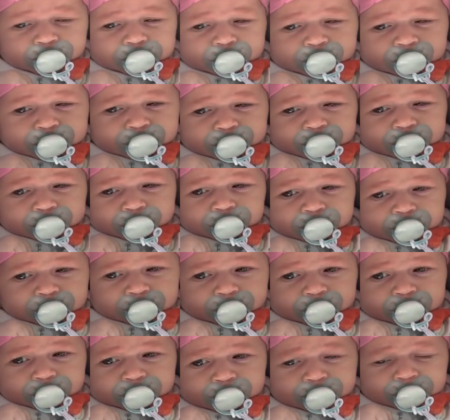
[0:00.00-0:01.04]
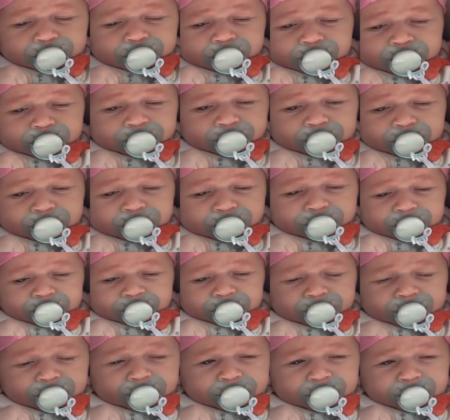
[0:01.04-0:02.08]
And then she'll also grab onto her own
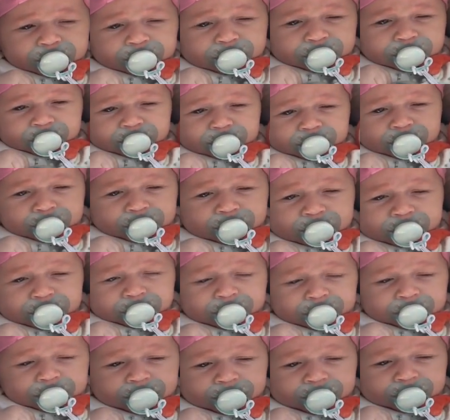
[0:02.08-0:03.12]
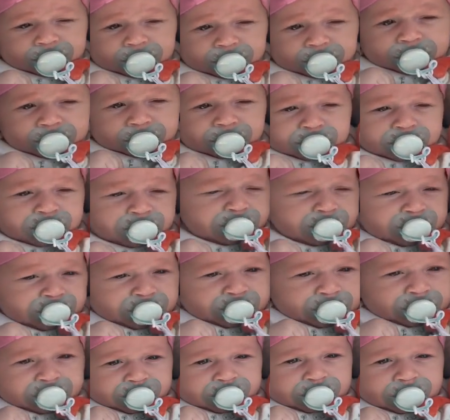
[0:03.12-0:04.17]
shirt, I notice. So
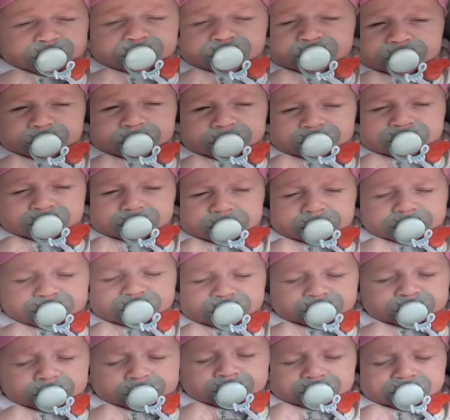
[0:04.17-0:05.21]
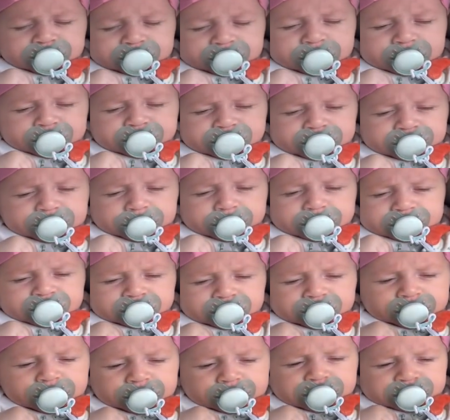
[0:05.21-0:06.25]
I gave her the lovey. I
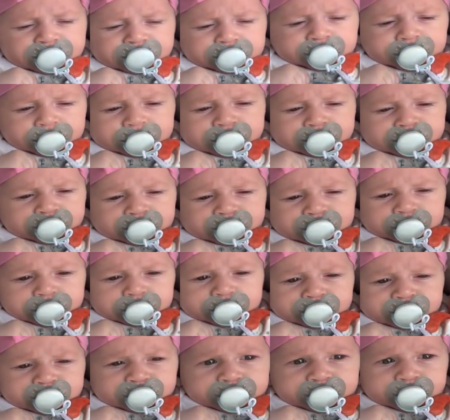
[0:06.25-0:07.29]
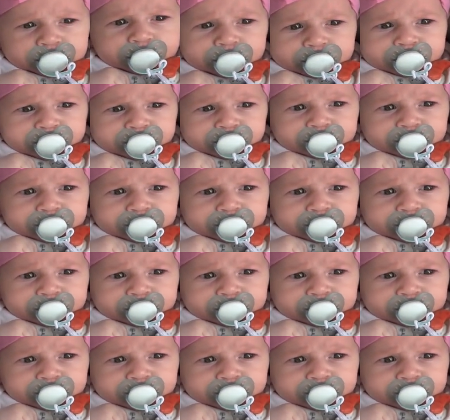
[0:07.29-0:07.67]
was going to wait until she was a little bit older,